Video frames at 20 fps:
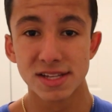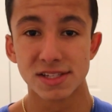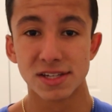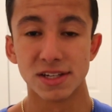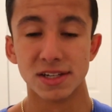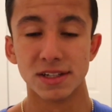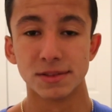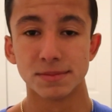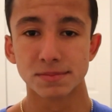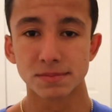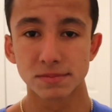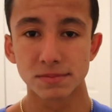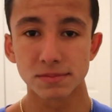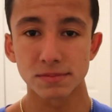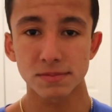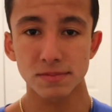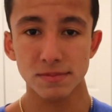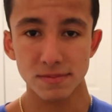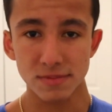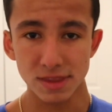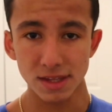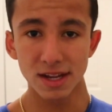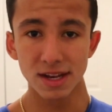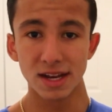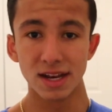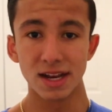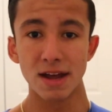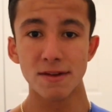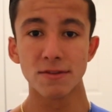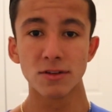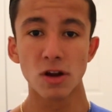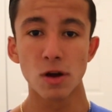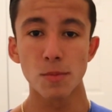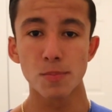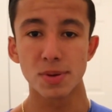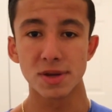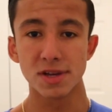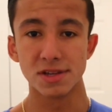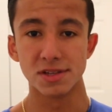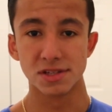to level
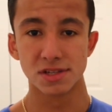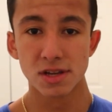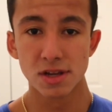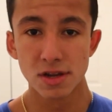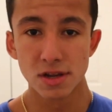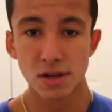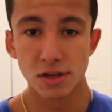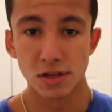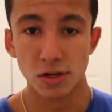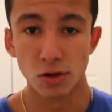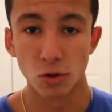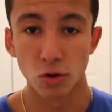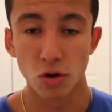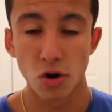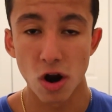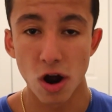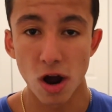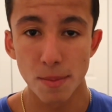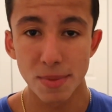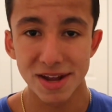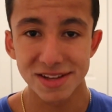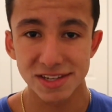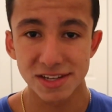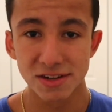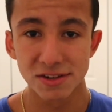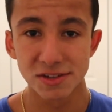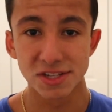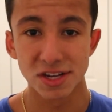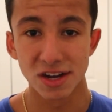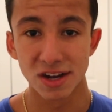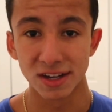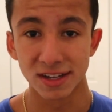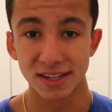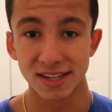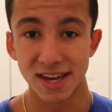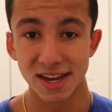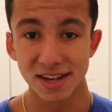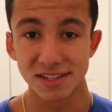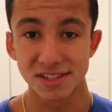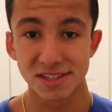up his, you know, combat skills
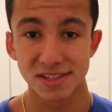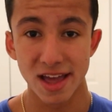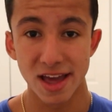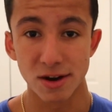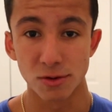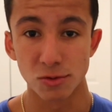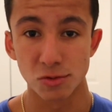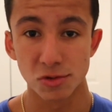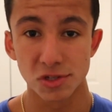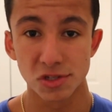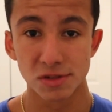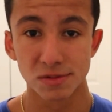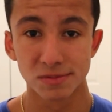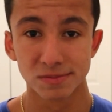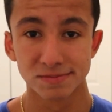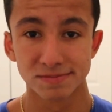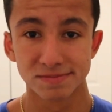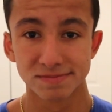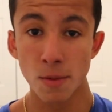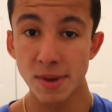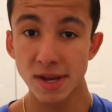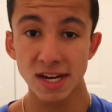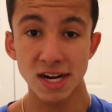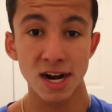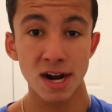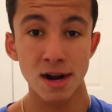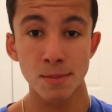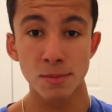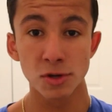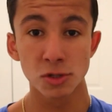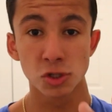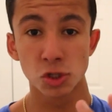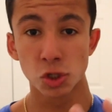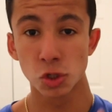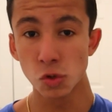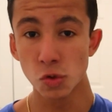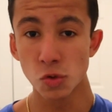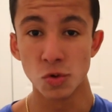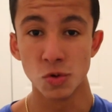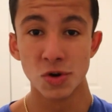against Thanos. Coming in at number
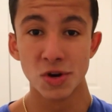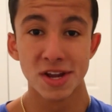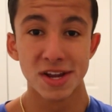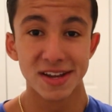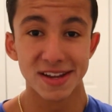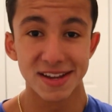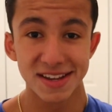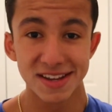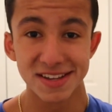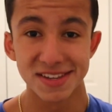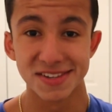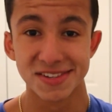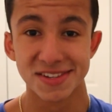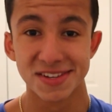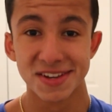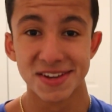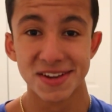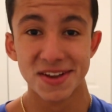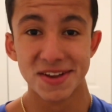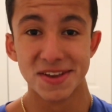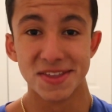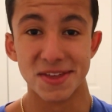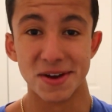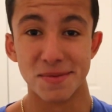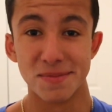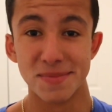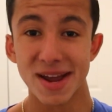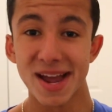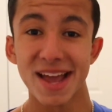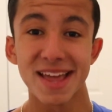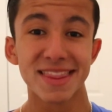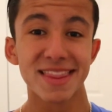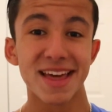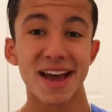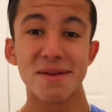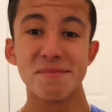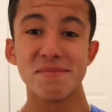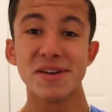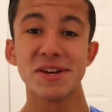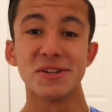2 is the man
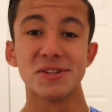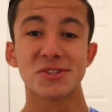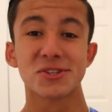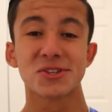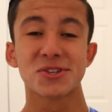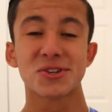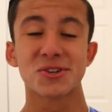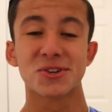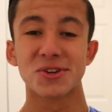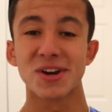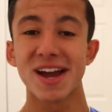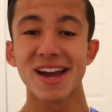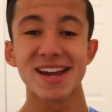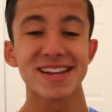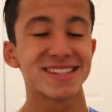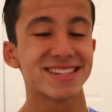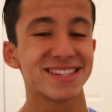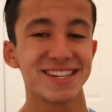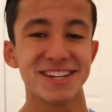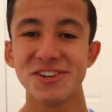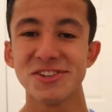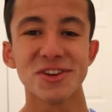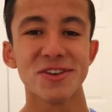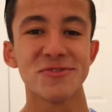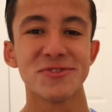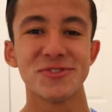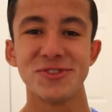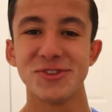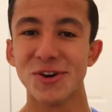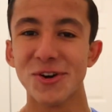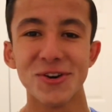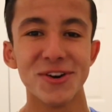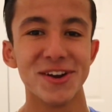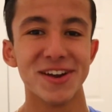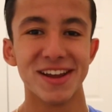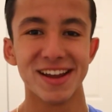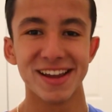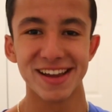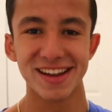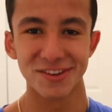that made us cry tears of
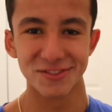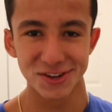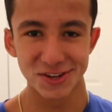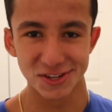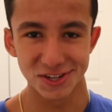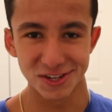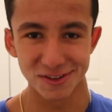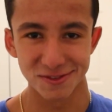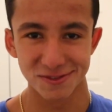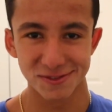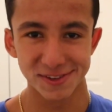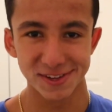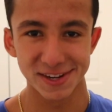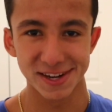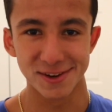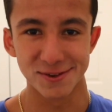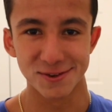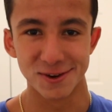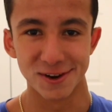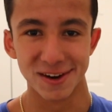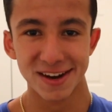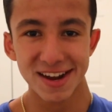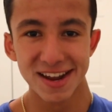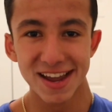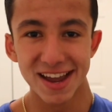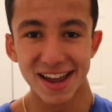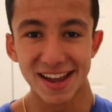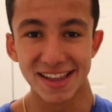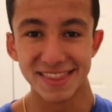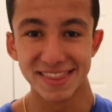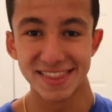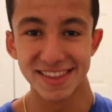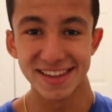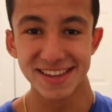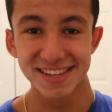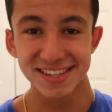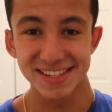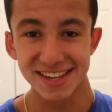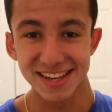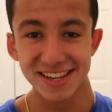joy in Avengers Infinity War, and
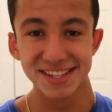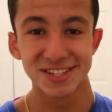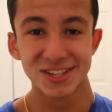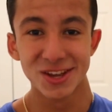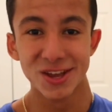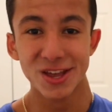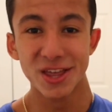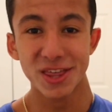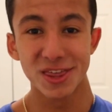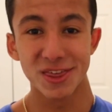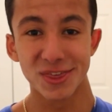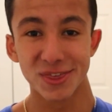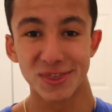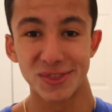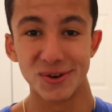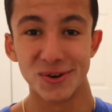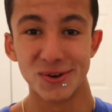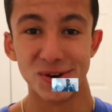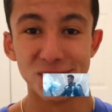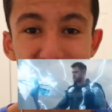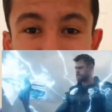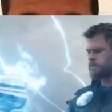this is Thor.